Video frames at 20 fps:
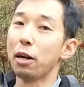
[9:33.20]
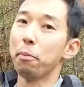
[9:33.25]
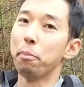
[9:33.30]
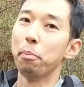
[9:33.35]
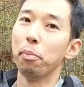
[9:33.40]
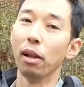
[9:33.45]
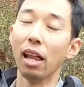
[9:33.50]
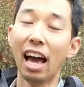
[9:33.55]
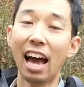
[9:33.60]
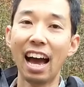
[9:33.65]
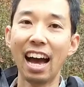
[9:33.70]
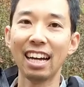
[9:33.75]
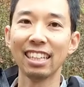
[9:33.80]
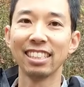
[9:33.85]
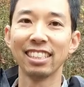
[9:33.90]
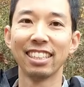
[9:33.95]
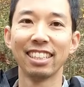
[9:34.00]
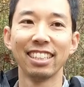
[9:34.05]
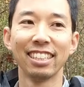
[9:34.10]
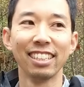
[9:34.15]
had a
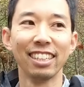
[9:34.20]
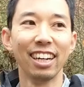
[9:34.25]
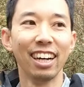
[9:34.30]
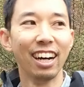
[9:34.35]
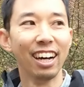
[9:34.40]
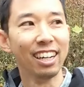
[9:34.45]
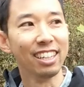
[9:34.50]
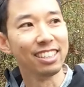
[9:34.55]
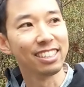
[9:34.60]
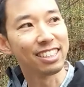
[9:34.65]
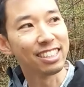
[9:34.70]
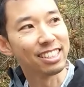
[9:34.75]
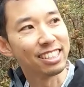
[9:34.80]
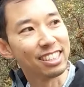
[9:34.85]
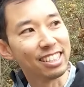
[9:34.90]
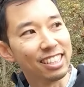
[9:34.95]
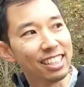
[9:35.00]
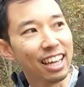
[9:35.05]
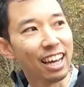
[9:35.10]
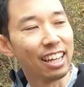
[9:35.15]
blast. Uh, you can see
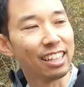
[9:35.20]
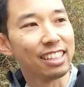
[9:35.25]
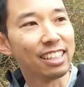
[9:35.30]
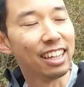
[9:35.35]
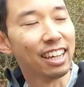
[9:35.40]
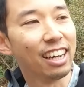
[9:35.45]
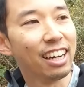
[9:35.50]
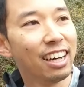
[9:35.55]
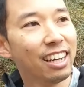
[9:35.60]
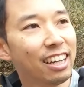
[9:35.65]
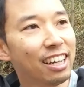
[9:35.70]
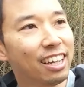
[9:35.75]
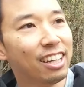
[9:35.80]
that uh,